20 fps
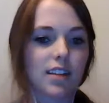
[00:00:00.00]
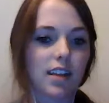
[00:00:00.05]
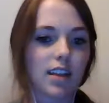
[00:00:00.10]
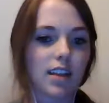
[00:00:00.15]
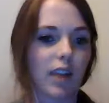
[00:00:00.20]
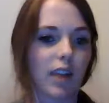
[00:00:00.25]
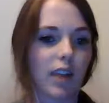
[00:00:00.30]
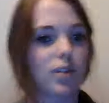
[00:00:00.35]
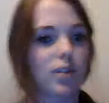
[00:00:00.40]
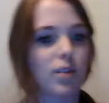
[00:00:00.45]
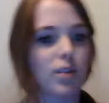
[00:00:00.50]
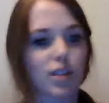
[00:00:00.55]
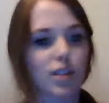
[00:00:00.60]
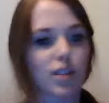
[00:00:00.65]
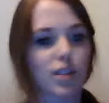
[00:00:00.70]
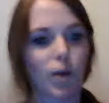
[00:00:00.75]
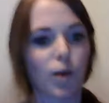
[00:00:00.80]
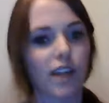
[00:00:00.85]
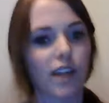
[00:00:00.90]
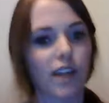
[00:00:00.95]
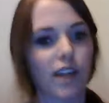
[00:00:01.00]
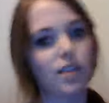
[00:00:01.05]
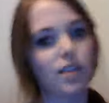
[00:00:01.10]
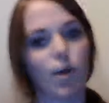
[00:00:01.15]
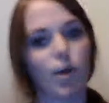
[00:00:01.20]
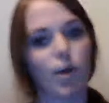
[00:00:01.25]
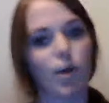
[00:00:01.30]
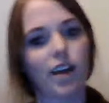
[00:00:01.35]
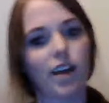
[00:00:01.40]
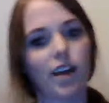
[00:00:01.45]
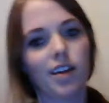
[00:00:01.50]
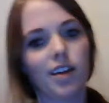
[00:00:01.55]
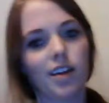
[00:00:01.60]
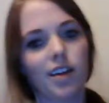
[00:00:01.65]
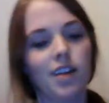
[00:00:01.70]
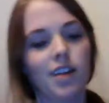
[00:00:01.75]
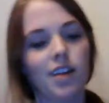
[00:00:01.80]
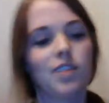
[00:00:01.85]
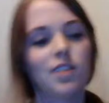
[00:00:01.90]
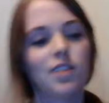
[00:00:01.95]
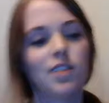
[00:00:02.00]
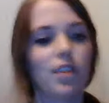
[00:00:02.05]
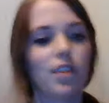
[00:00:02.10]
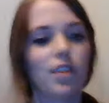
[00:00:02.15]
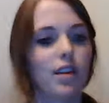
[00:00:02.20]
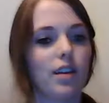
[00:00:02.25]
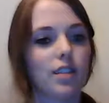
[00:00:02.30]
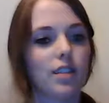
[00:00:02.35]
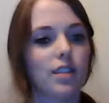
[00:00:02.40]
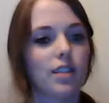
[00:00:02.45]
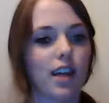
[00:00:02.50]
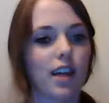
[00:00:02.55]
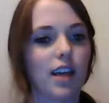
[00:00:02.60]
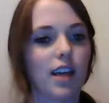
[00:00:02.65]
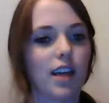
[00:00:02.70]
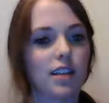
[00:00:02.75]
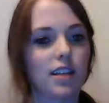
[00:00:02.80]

like, was this wise and why? So then there's yes